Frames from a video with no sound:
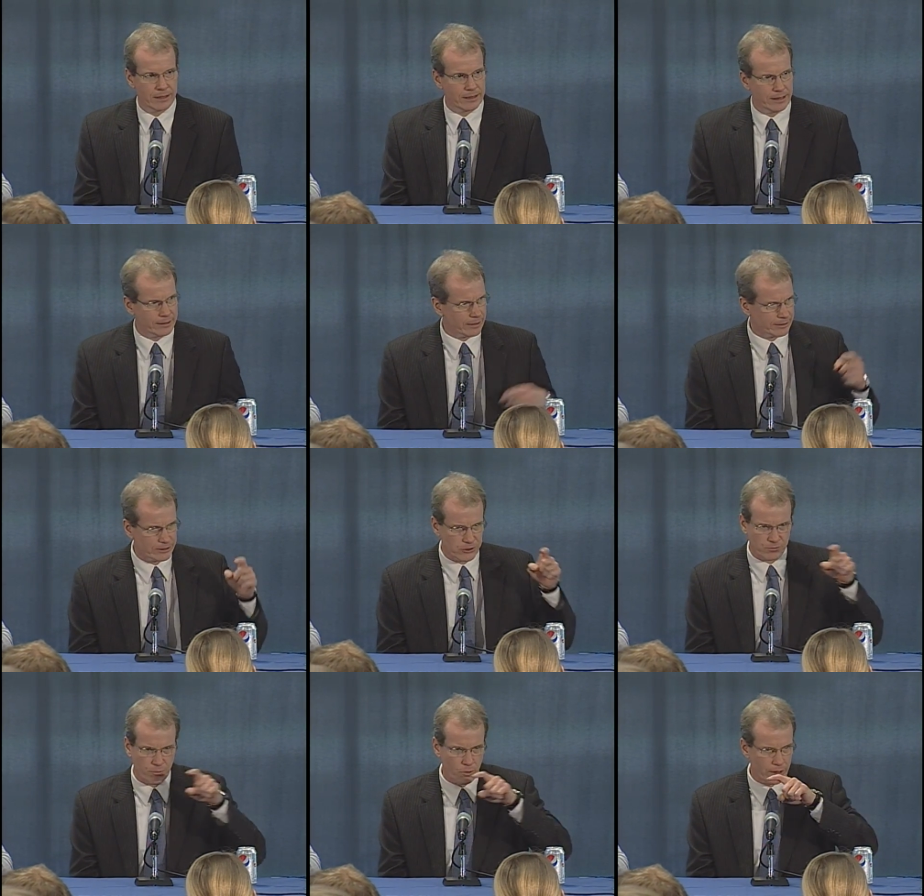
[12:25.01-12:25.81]
and like
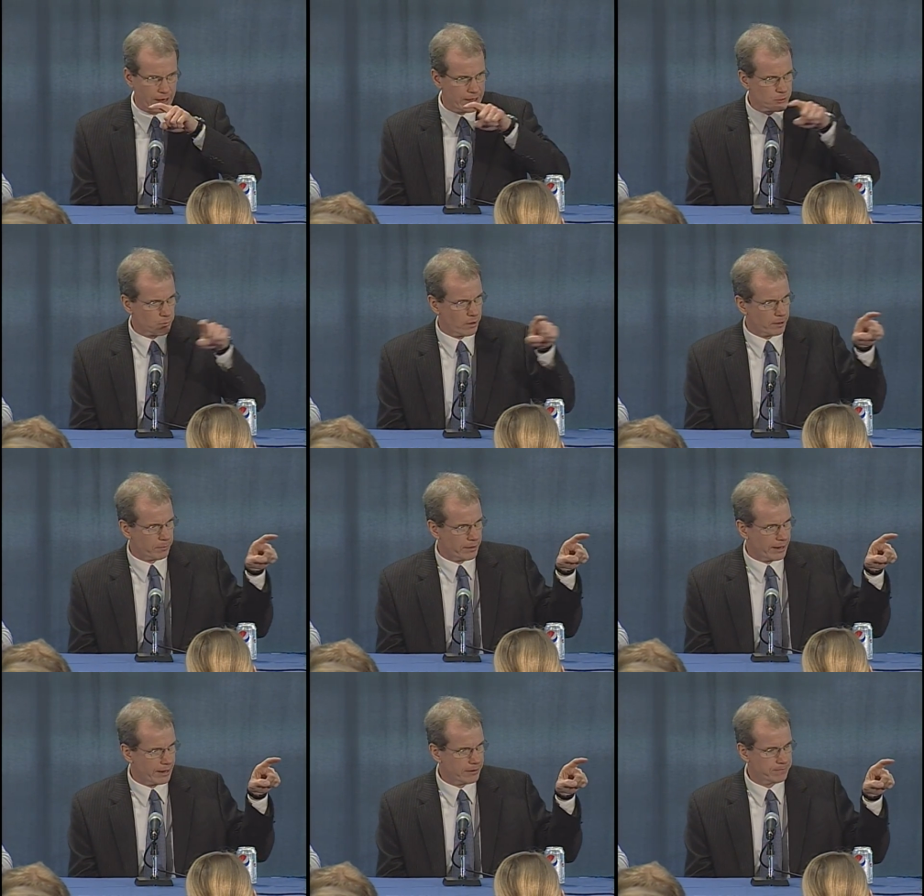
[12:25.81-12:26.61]
these four guys walk
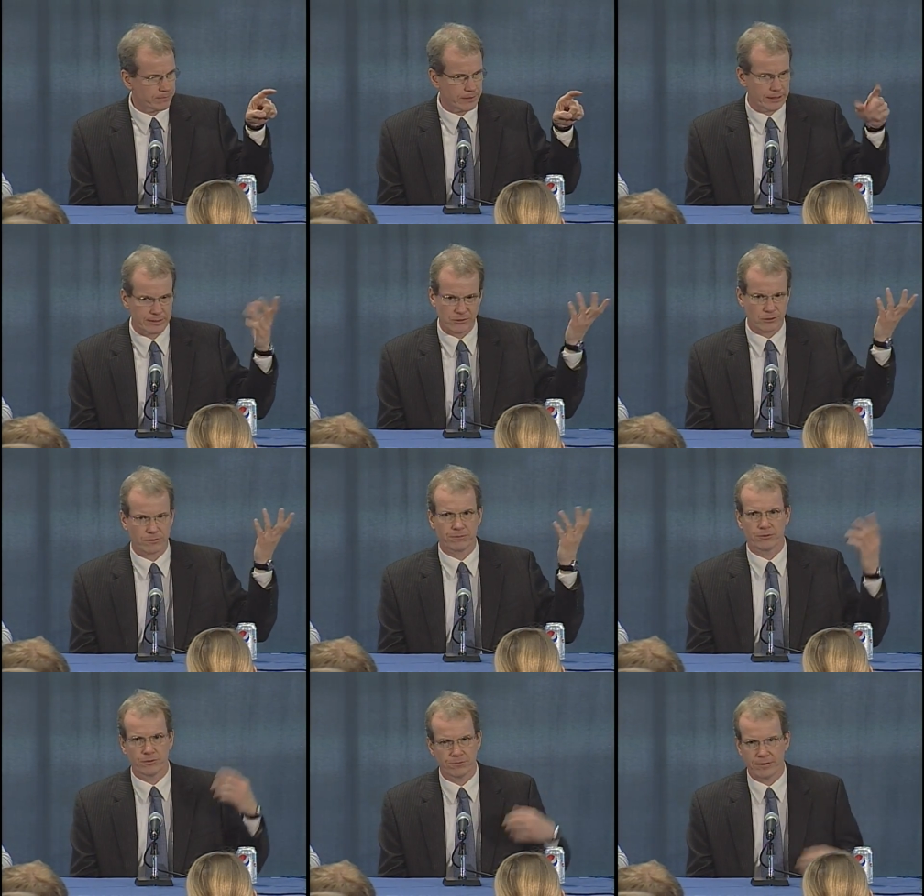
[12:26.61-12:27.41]
by, and it's the
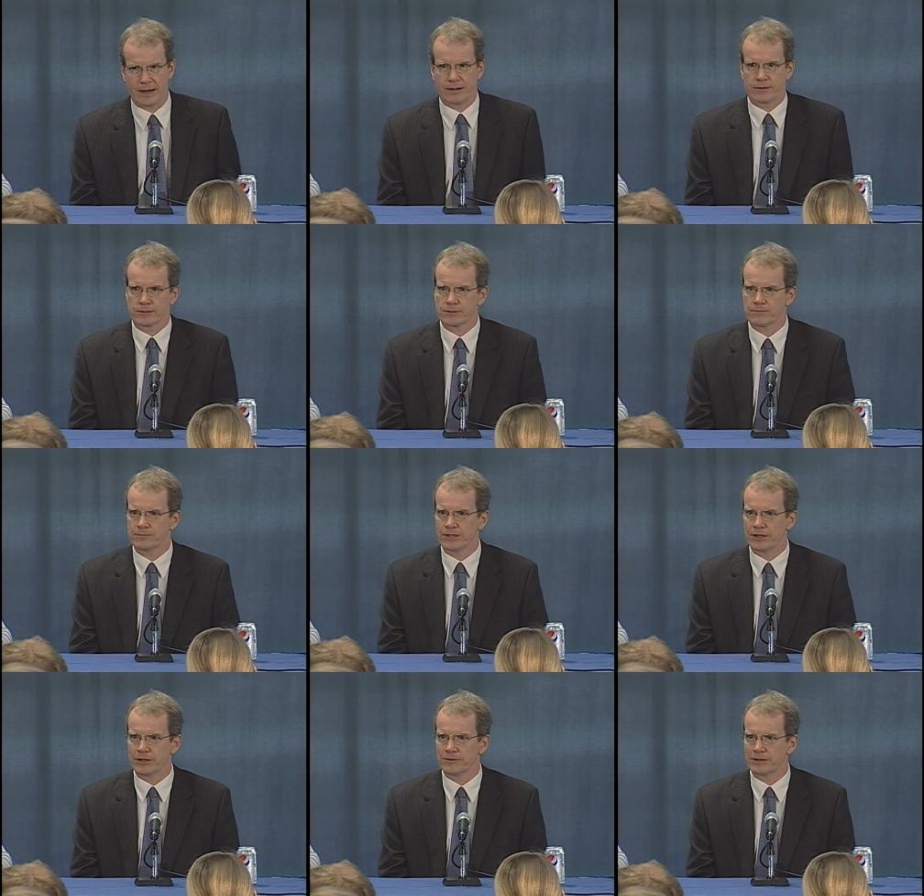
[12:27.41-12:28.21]
Foo Fighters,
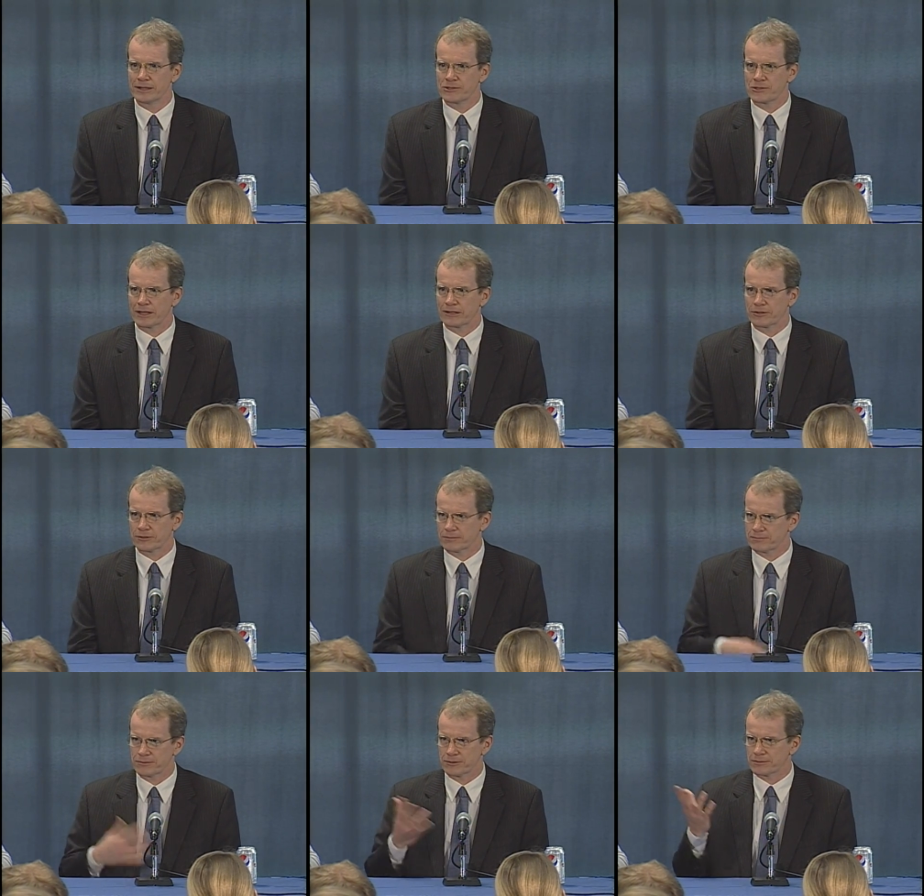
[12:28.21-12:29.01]
you know, and it's like
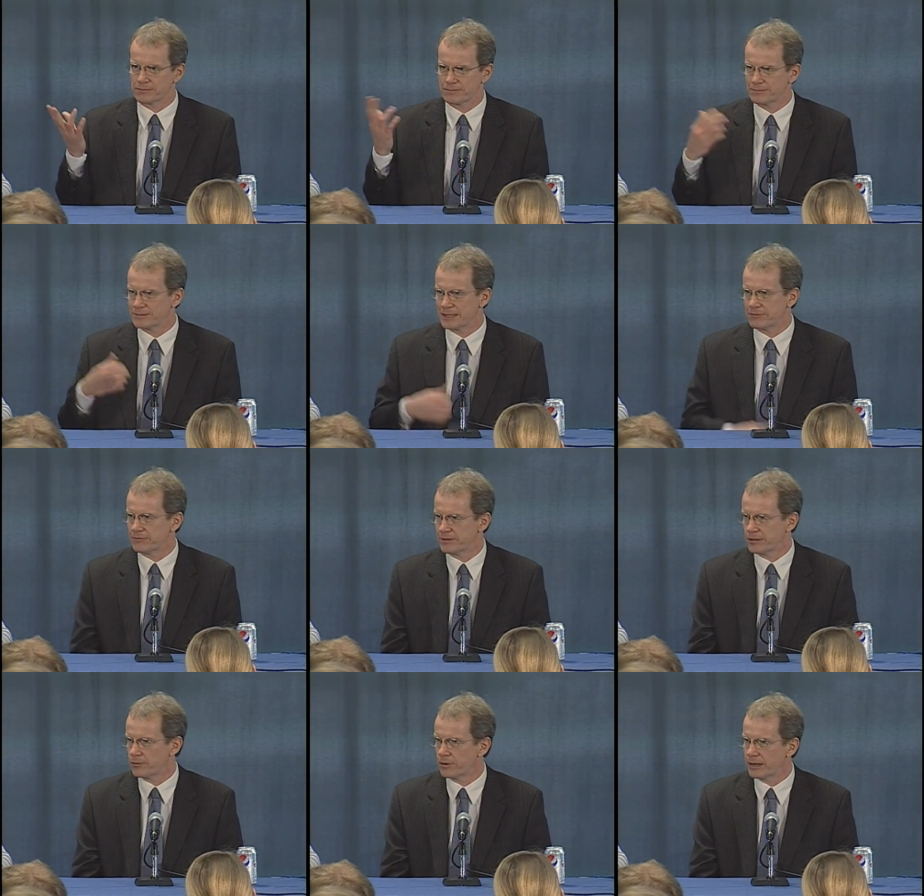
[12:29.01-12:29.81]
they're they're ten
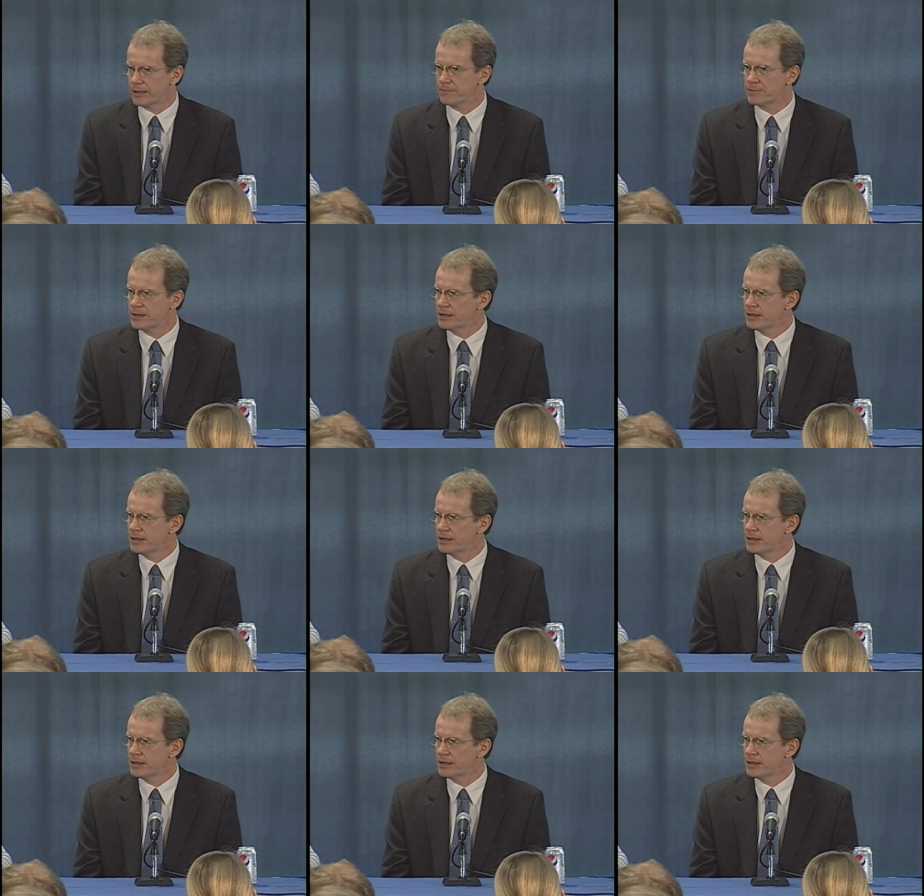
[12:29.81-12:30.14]
feet away.